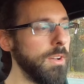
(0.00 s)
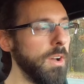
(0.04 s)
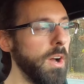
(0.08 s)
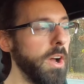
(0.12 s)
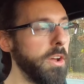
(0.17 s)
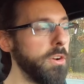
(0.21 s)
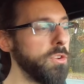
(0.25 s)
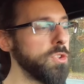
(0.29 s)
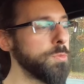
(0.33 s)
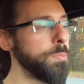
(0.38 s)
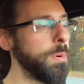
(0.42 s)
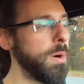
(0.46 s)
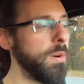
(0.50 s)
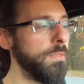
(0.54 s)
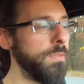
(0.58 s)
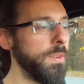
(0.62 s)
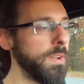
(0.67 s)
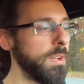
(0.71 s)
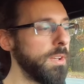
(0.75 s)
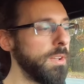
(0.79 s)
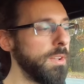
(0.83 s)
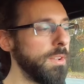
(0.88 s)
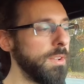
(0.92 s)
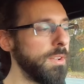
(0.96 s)
Idle's
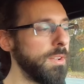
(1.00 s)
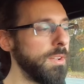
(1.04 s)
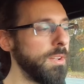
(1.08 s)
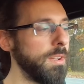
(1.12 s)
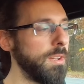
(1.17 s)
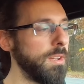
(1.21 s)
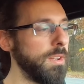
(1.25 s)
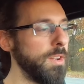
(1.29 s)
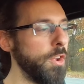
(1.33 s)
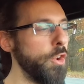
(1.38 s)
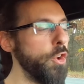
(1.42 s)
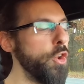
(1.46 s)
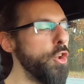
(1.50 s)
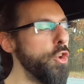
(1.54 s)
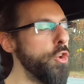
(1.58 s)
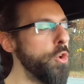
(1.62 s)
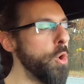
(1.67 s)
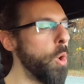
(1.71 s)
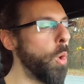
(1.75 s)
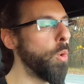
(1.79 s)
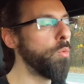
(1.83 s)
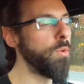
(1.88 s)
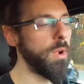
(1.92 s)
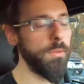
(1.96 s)
perfect,
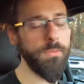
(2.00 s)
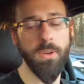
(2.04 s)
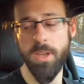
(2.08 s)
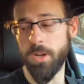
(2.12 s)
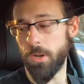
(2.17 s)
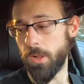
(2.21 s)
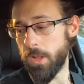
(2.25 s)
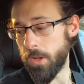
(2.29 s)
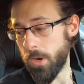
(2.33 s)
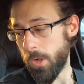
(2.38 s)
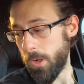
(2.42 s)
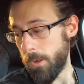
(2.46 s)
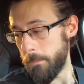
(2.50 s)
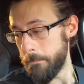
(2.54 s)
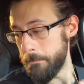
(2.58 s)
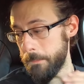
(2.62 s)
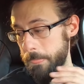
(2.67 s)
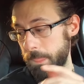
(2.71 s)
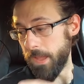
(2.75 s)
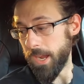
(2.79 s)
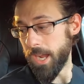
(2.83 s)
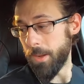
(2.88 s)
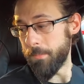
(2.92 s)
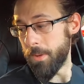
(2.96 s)
no rough idle at all.
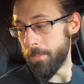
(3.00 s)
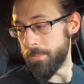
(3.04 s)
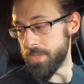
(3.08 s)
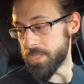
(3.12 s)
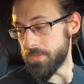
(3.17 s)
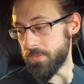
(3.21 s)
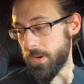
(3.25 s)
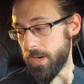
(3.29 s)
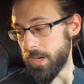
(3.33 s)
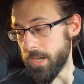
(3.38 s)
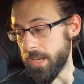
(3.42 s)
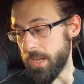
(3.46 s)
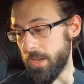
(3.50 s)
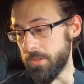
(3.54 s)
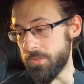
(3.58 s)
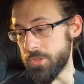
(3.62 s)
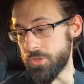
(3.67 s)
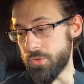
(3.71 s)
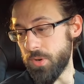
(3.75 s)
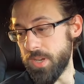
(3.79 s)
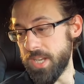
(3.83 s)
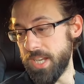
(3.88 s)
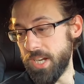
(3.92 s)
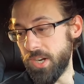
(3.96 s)
I got my misfire
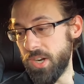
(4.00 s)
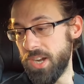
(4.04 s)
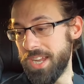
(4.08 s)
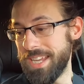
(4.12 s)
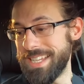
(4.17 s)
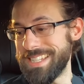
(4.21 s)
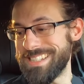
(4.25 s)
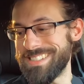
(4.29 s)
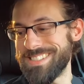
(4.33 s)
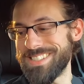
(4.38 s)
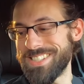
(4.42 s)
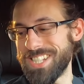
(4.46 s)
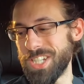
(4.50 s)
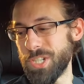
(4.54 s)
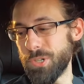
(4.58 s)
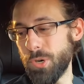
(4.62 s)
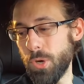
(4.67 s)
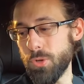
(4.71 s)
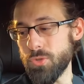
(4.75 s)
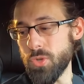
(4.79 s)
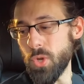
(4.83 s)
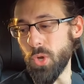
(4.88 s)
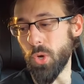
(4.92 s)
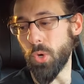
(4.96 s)
counters right here,
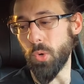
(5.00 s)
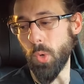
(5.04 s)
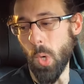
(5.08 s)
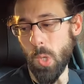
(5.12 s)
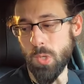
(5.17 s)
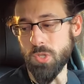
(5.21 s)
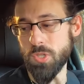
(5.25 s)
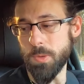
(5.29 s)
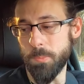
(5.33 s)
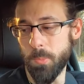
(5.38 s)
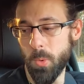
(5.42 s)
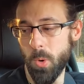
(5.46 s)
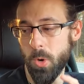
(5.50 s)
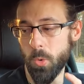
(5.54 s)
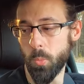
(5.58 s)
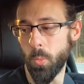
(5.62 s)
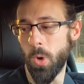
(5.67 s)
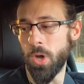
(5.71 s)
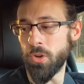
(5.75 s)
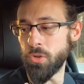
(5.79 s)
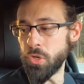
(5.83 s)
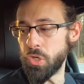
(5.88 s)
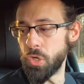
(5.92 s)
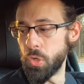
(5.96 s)
zeros across the board.
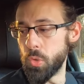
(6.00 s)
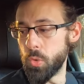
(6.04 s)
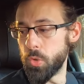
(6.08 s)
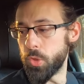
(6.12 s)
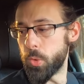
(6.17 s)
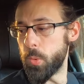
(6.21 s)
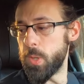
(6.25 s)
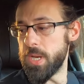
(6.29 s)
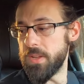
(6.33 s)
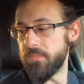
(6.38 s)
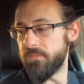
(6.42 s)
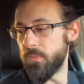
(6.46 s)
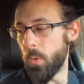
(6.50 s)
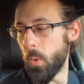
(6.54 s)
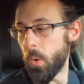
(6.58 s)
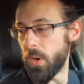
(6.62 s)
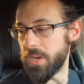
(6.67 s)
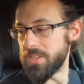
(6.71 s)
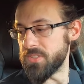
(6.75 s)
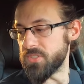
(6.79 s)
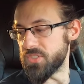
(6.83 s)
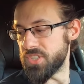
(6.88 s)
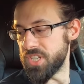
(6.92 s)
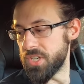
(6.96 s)
1, 2, 3,
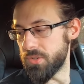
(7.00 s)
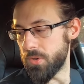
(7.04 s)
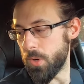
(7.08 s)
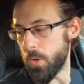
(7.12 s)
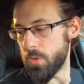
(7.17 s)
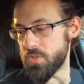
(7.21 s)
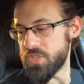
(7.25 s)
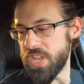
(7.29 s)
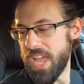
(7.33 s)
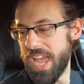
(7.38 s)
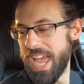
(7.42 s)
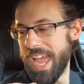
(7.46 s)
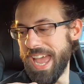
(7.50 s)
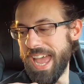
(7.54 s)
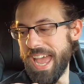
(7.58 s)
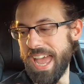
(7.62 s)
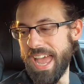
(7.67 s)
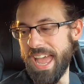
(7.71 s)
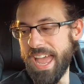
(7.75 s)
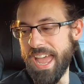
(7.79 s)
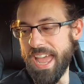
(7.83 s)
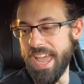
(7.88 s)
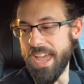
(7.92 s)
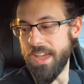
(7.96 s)
4 zeros
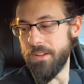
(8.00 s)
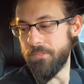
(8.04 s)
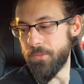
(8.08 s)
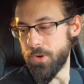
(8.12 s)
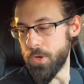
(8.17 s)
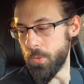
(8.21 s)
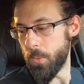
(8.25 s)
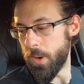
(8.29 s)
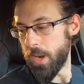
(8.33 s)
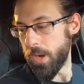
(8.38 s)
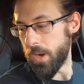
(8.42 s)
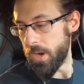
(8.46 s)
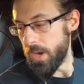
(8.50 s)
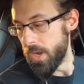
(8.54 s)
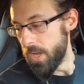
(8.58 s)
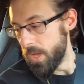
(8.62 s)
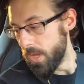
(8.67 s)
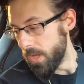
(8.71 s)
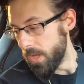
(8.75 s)
everywhere.